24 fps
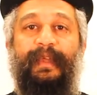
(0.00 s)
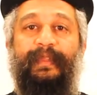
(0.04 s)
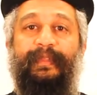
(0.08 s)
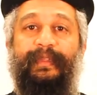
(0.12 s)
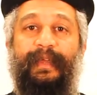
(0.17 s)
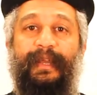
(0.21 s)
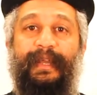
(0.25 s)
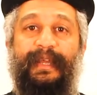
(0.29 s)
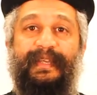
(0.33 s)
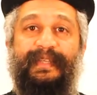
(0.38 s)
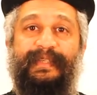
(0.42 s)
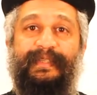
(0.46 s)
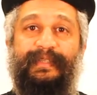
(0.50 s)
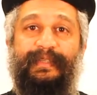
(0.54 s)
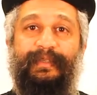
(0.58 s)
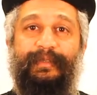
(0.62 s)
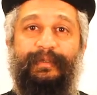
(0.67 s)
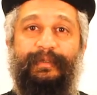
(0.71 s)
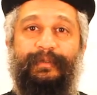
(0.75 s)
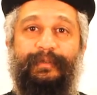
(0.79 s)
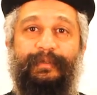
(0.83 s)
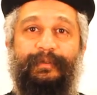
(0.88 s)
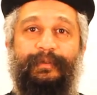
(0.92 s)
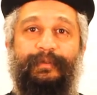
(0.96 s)
The list
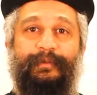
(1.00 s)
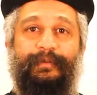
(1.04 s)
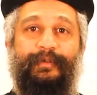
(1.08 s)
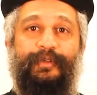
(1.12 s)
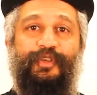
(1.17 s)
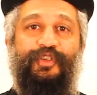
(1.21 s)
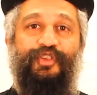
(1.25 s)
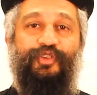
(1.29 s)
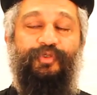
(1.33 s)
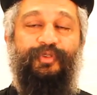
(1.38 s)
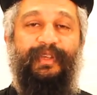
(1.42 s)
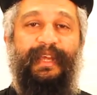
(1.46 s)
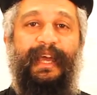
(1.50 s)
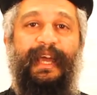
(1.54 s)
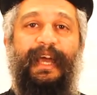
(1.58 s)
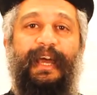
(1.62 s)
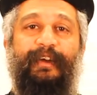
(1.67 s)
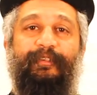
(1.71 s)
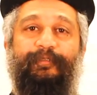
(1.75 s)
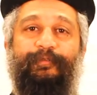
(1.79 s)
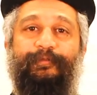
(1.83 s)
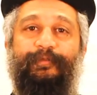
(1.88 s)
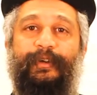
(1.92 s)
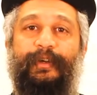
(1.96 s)
should
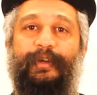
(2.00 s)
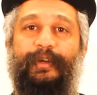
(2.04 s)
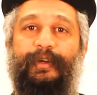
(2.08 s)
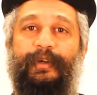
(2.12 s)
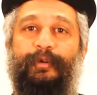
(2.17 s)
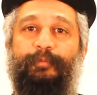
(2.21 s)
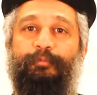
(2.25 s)
have